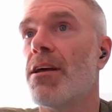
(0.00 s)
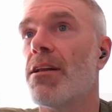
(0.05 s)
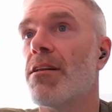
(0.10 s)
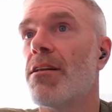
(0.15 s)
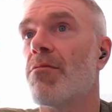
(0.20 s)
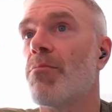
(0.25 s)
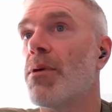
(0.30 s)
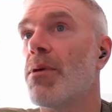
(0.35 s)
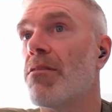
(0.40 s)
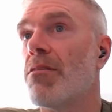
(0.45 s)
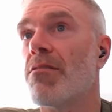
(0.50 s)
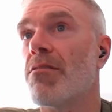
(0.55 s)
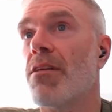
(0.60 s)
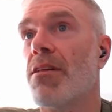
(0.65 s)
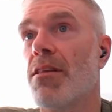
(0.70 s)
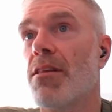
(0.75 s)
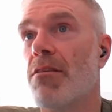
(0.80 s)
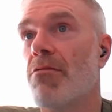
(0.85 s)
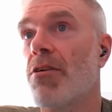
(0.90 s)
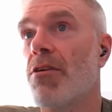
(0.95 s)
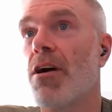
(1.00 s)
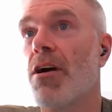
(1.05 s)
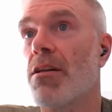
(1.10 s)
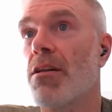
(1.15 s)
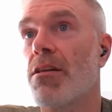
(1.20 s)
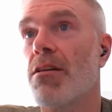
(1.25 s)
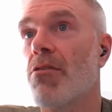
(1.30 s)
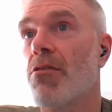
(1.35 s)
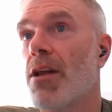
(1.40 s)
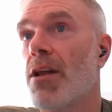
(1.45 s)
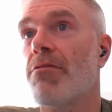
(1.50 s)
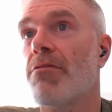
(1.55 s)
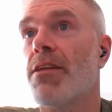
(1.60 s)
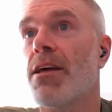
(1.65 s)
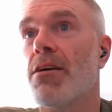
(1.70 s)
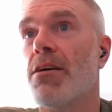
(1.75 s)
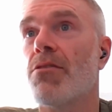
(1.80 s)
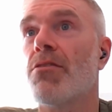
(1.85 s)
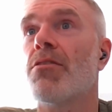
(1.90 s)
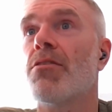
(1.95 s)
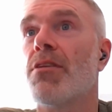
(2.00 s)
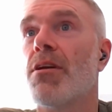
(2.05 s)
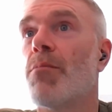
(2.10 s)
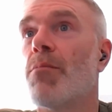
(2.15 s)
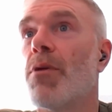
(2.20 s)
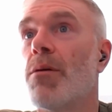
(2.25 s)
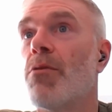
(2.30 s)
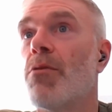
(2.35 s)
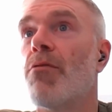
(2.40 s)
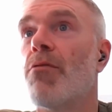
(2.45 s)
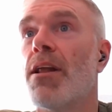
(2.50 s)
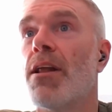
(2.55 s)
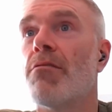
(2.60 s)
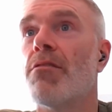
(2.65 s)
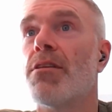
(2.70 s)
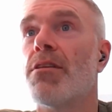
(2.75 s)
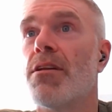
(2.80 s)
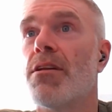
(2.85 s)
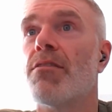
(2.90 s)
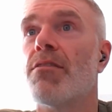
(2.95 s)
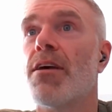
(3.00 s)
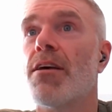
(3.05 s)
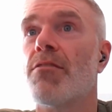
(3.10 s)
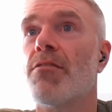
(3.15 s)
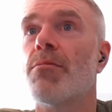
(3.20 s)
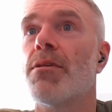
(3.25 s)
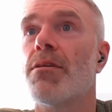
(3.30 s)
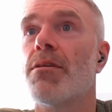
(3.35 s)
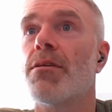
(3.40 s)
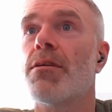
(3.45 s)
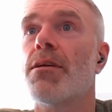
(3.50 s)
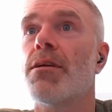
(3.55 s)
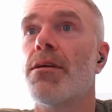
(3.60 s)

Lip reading: and there's pieces that they'd forgotten or left out that might be relevant to the assessment.